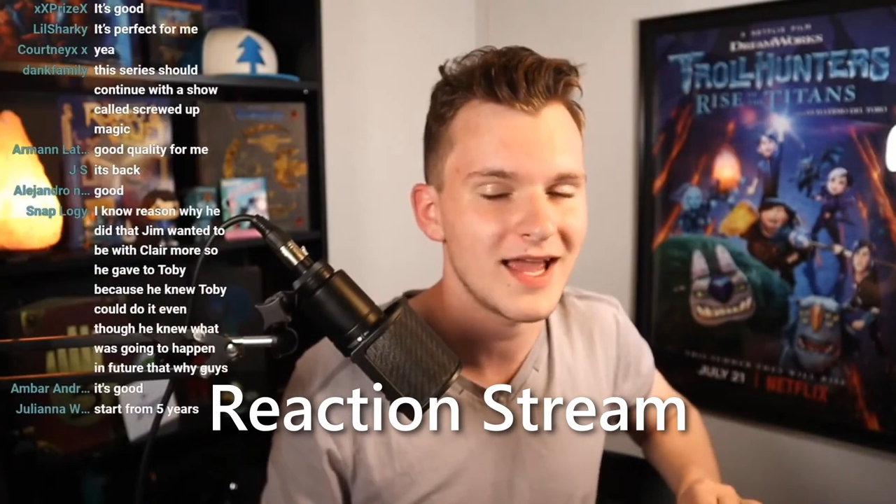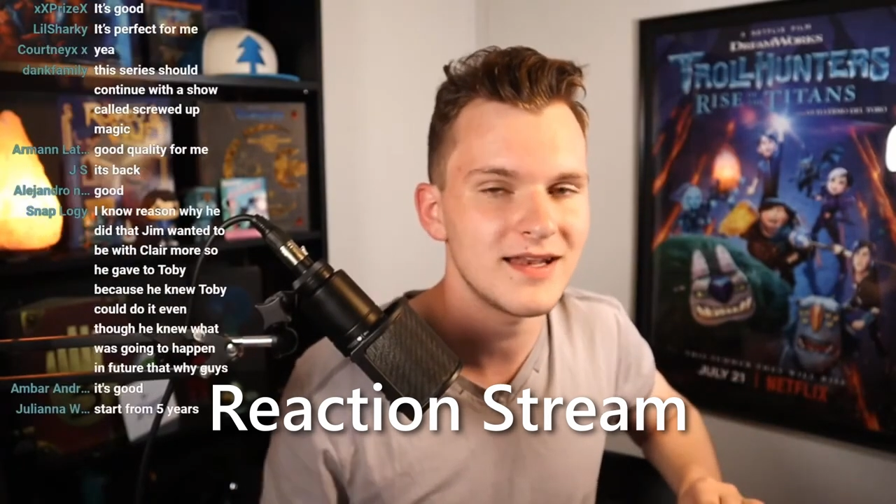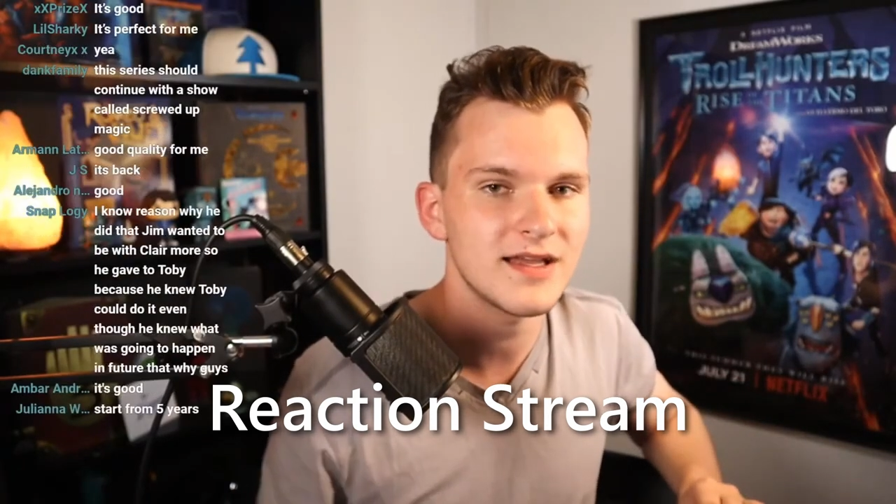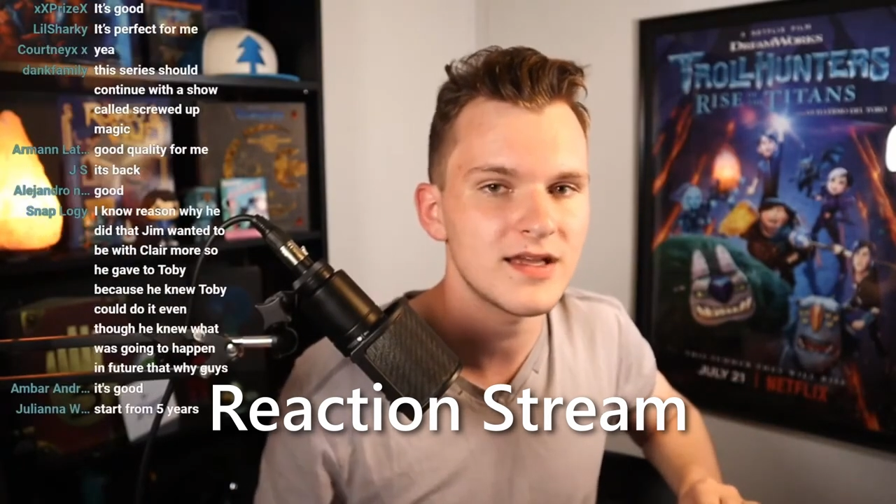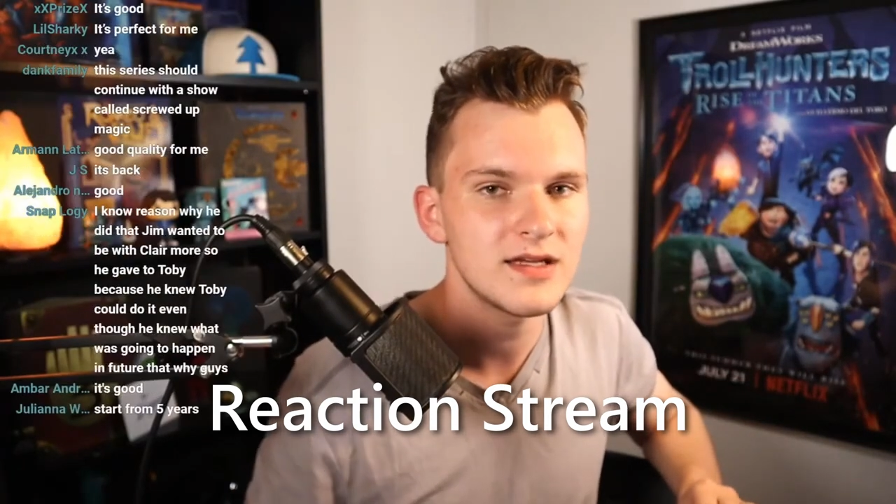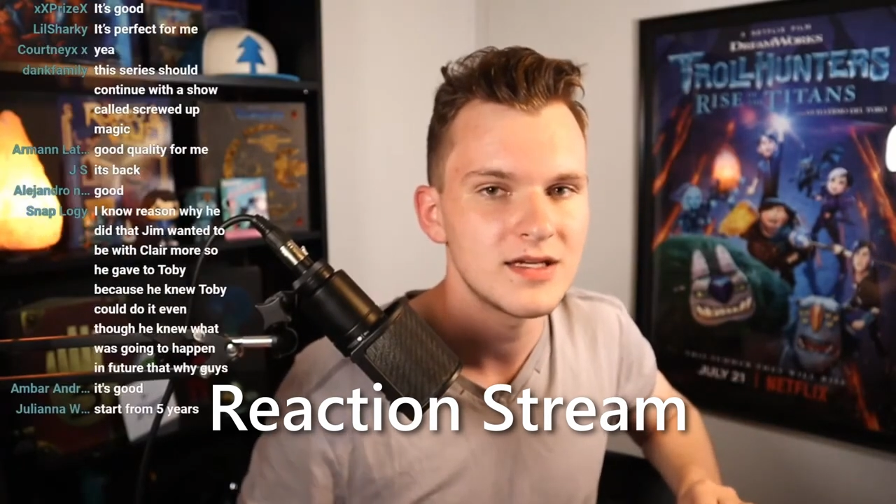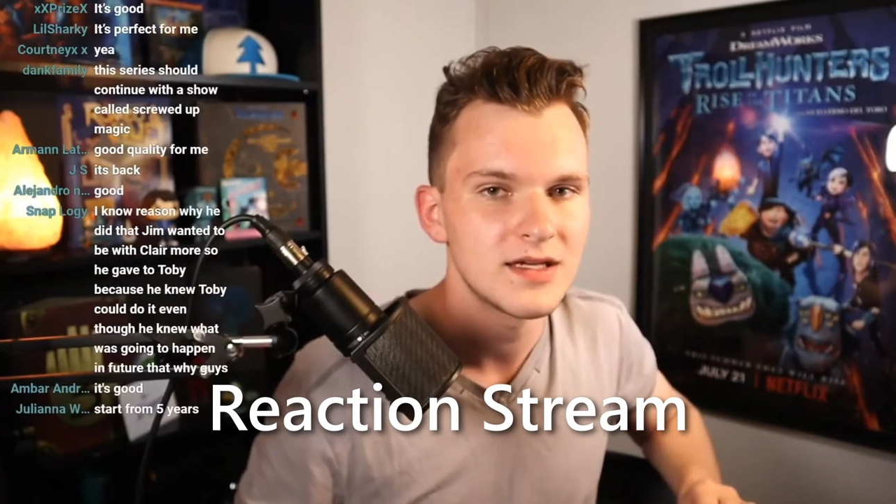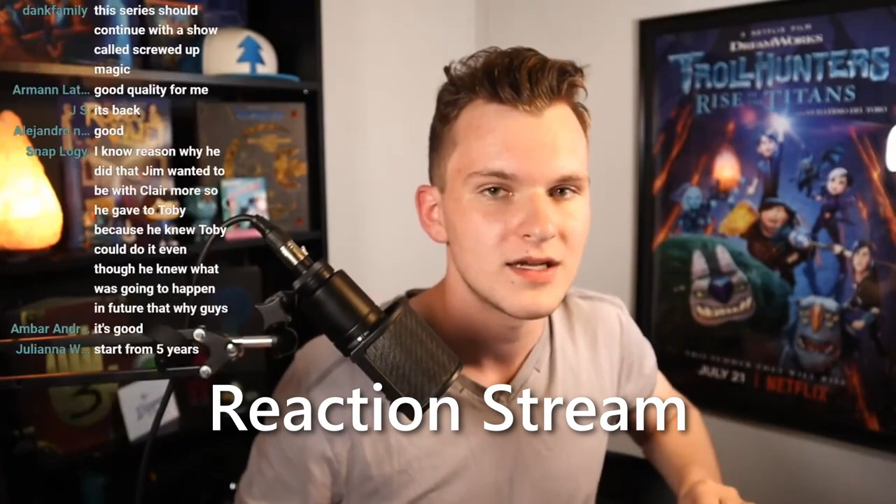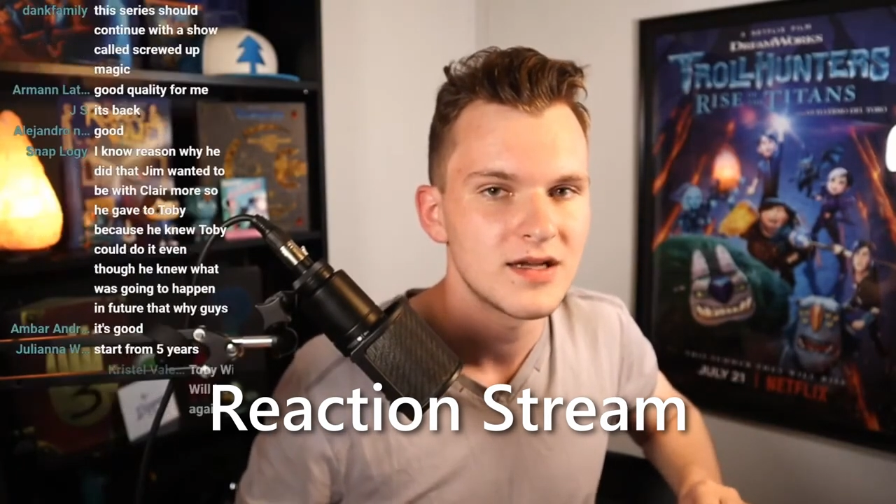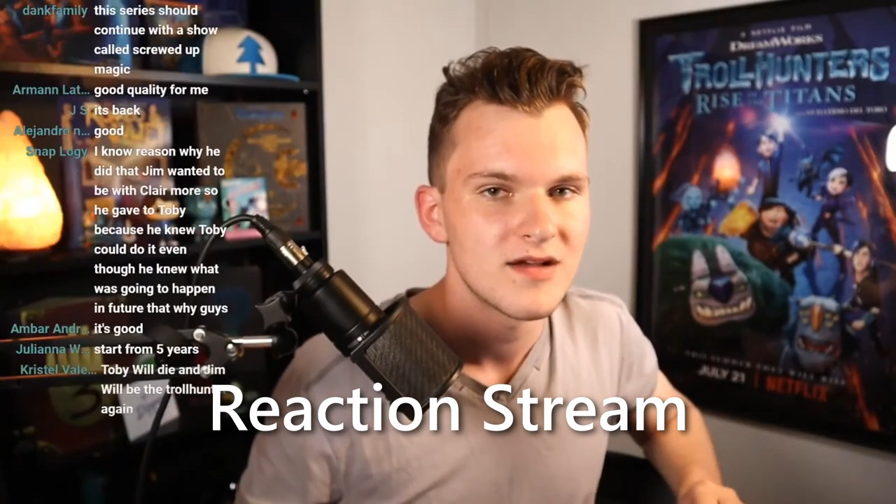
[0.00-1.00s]
ending
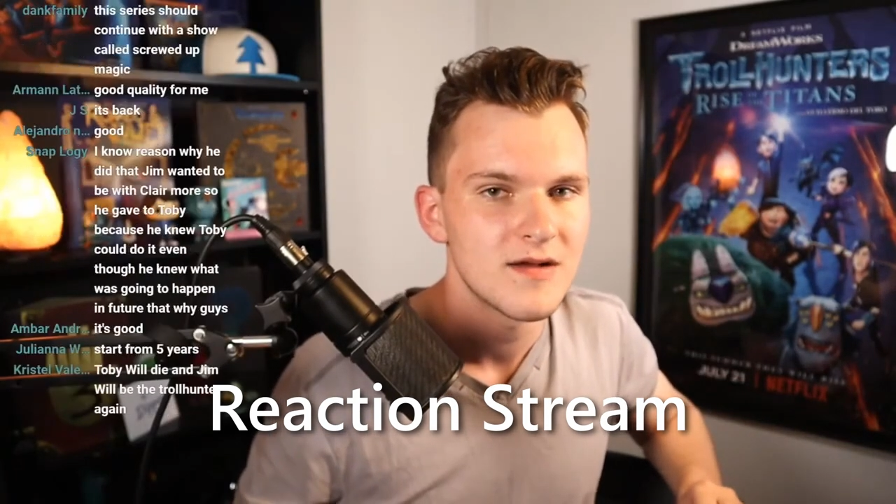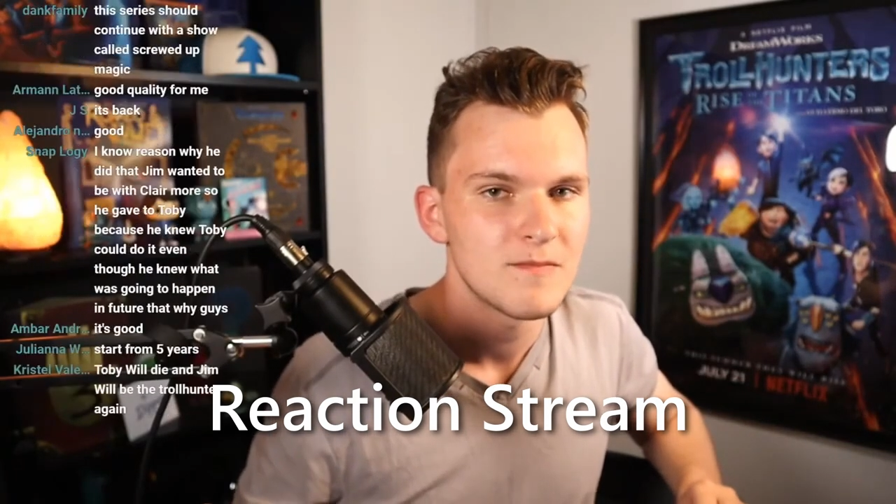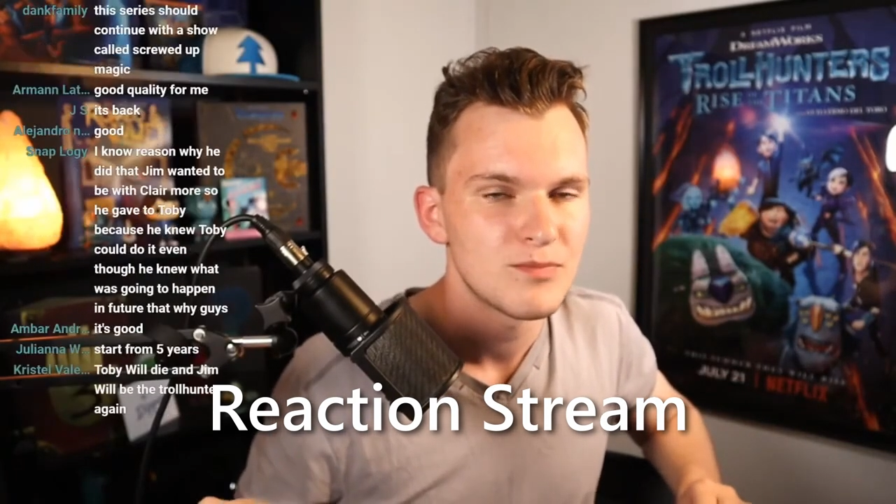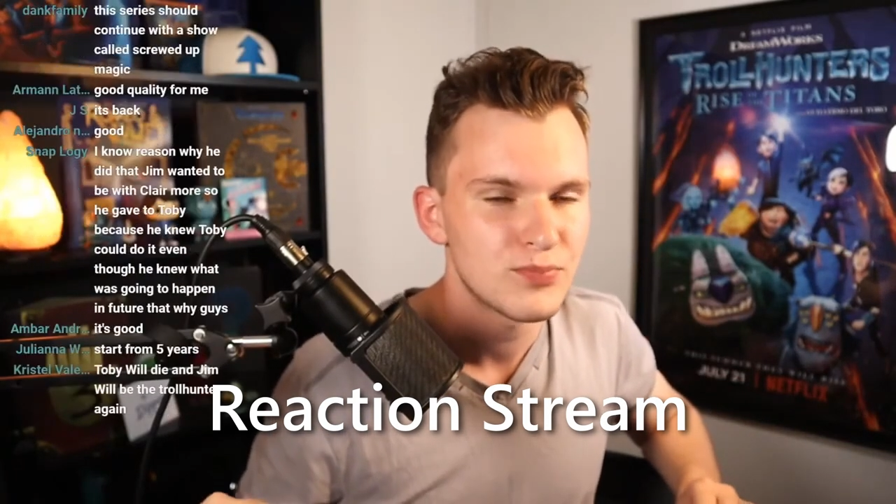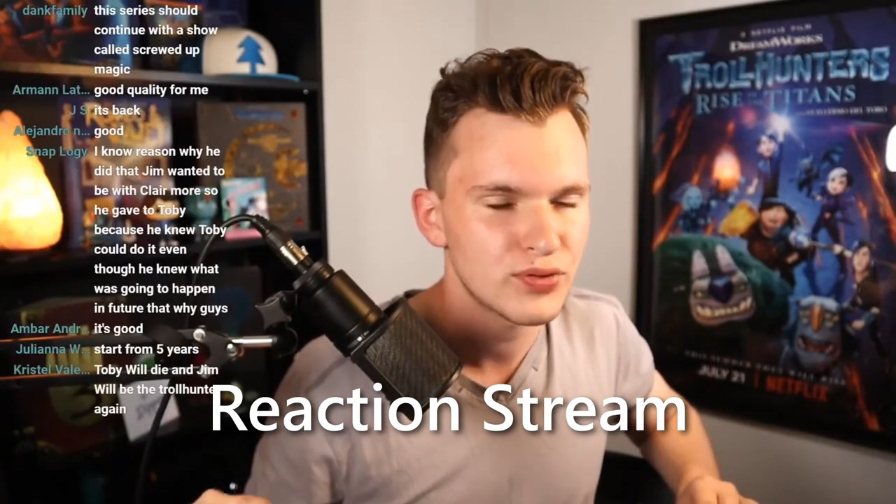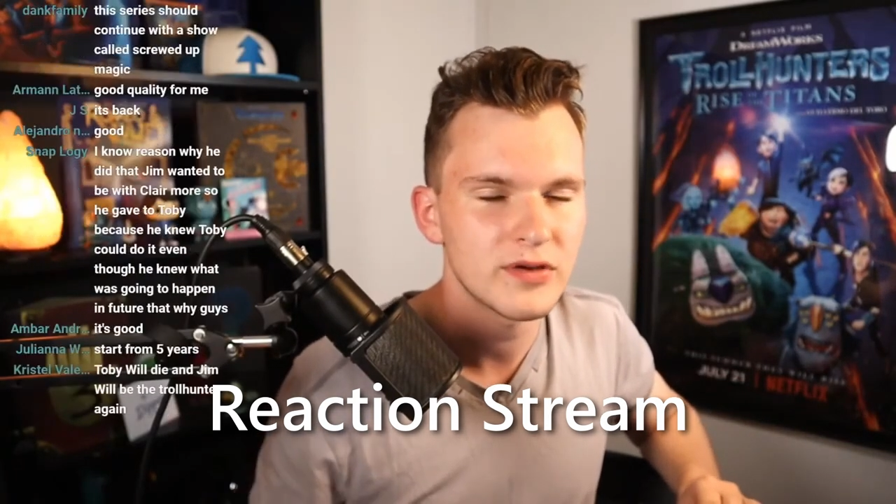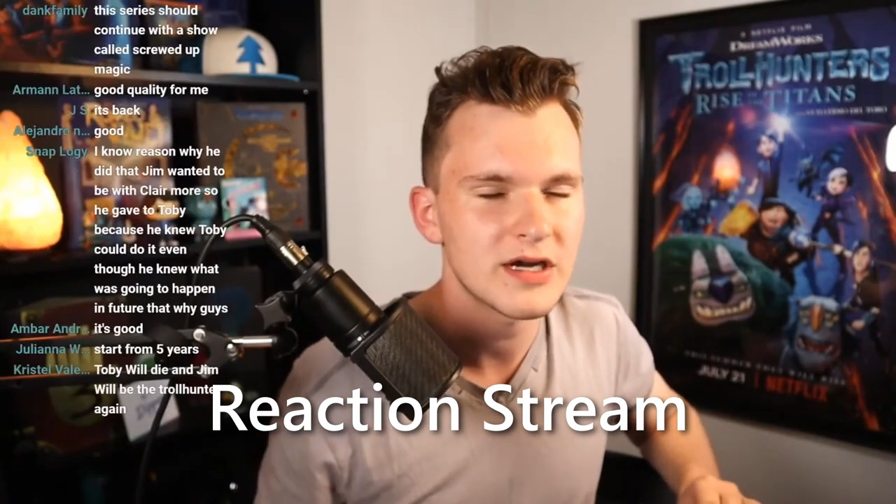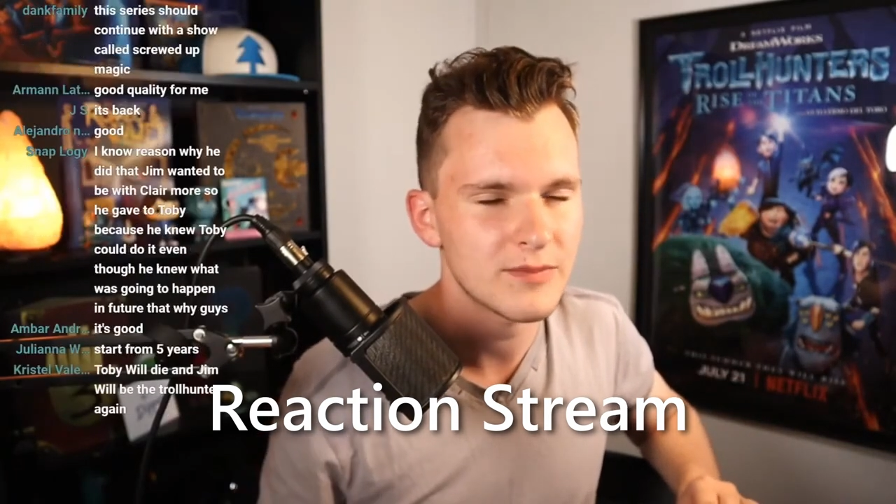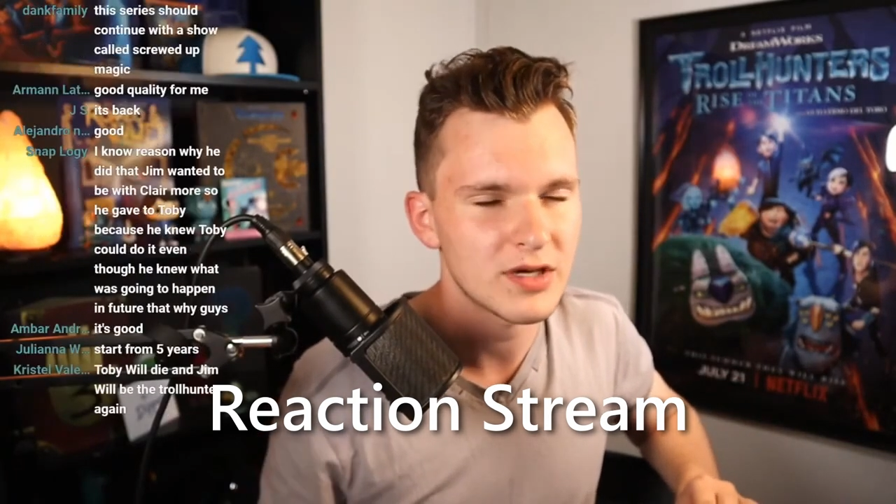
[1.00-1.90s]
pretty